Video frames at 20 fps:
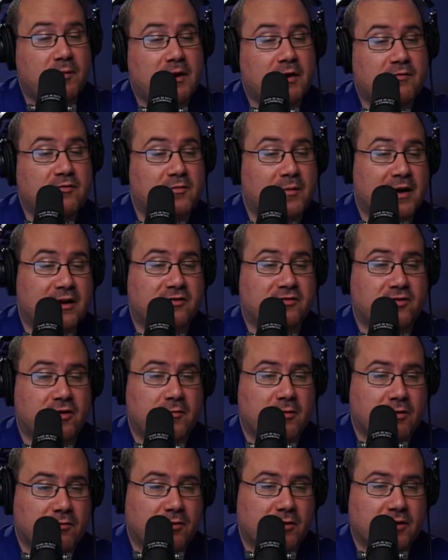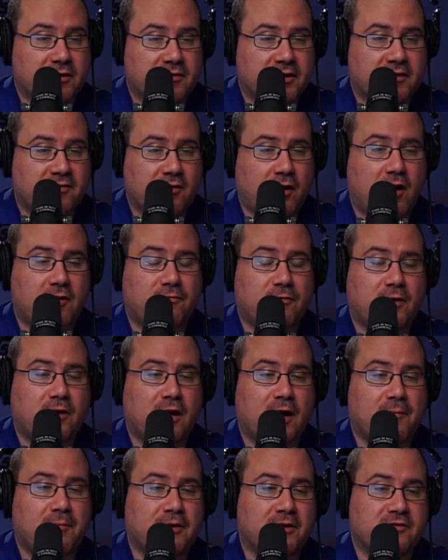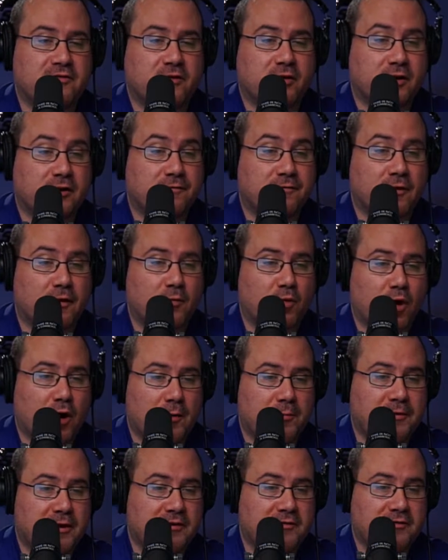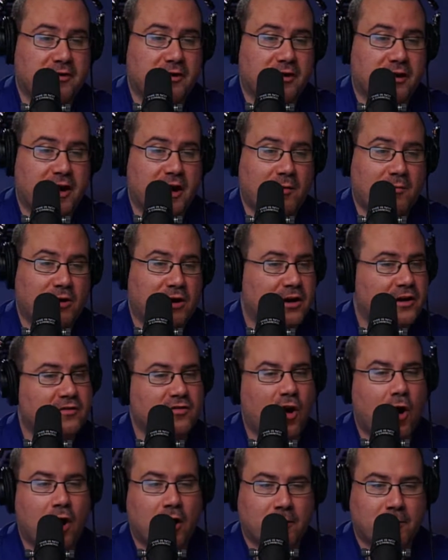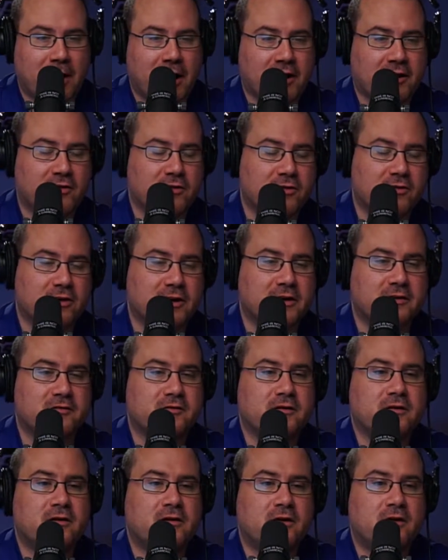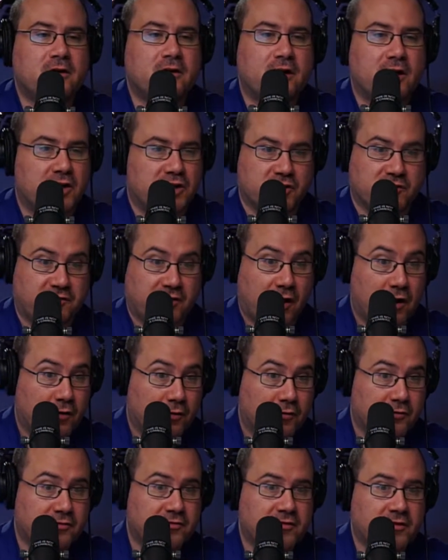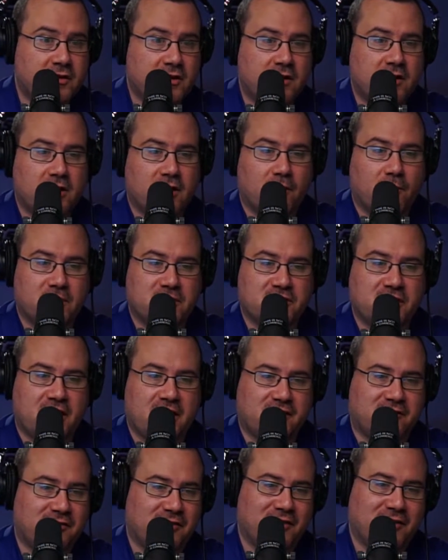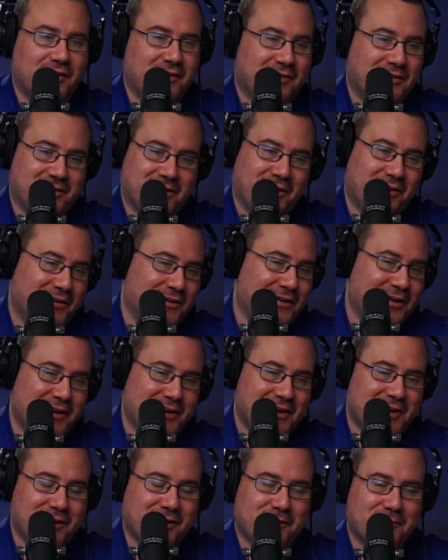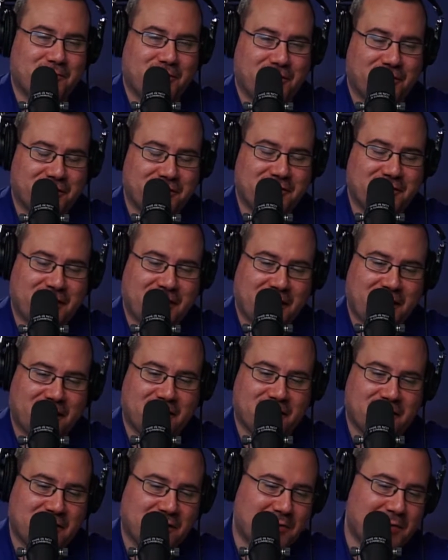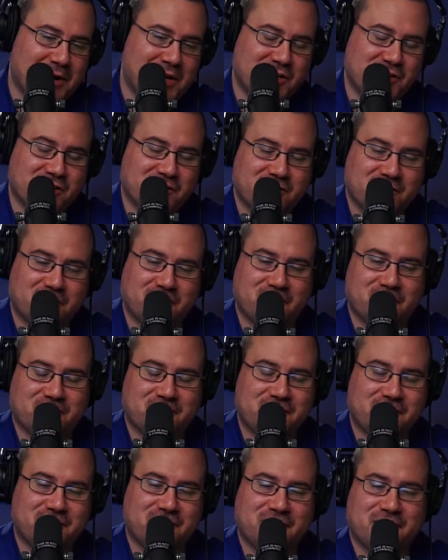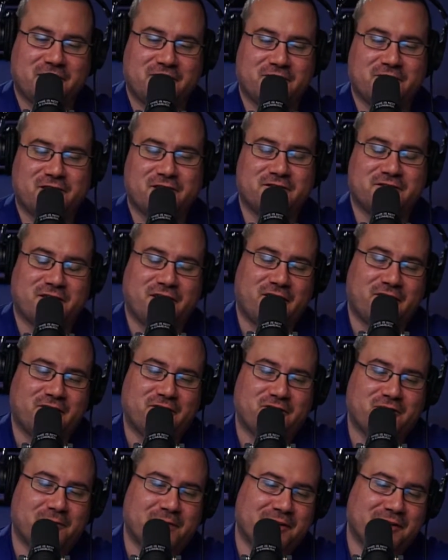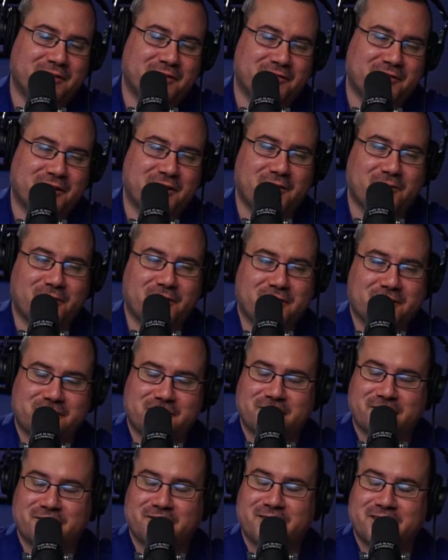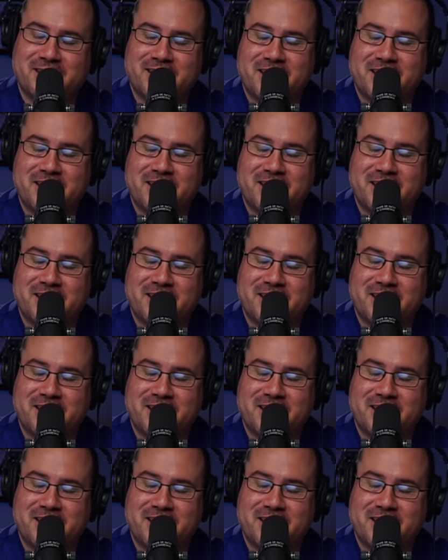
becomes mainstream and it really takes off, what'll happen is you'll get a firmware update to your camera and it's automatically linked. It just yeah. goes. In which case, you know, you're you're completely taken out of the equation. So there's nothing you can say or do about this anyway. So,